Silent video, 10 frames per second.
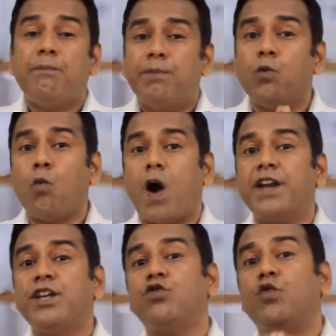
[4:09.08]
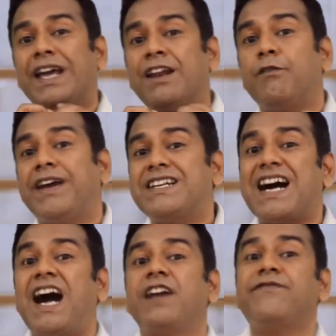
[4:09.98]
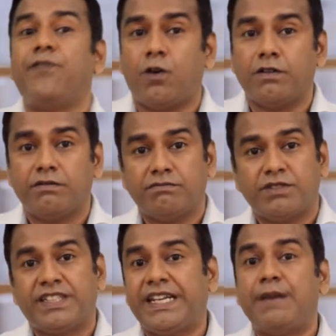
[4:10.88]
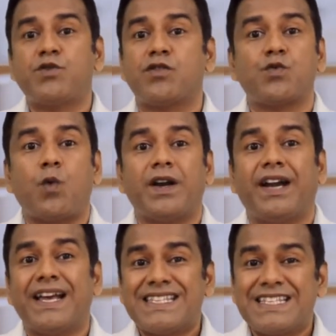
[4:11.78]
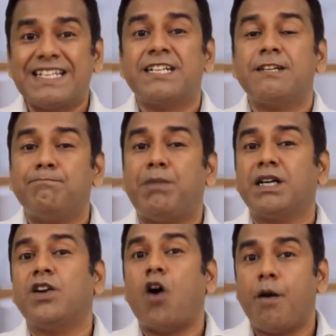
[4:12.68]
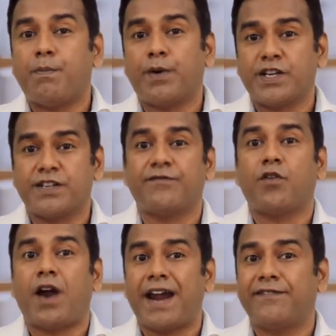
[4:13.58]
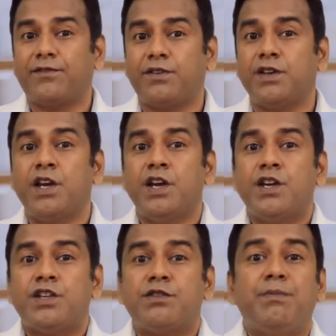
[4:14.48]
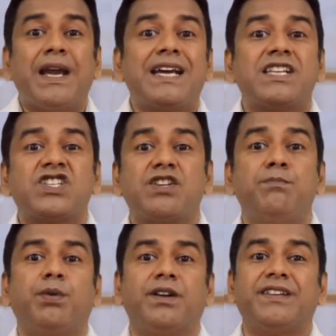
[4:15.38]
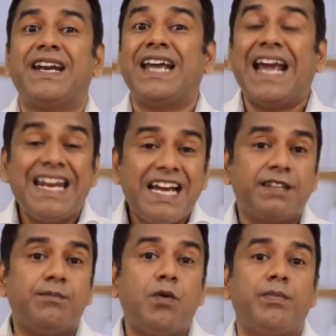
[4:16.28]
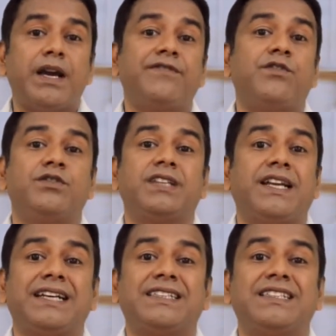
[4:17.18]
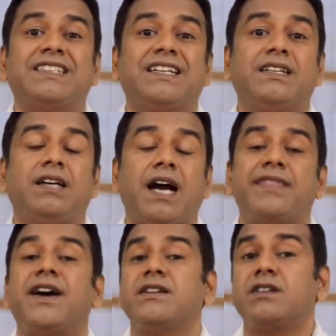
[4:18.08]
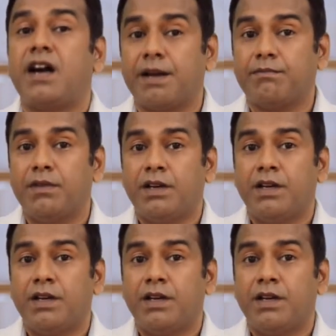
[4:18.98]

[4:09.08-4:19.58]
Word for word: Apple wanted to innovate iPhone, Steve Jobs wanted a single button operation for iPhone to make it simpler than any other mobile phone that existed at that time.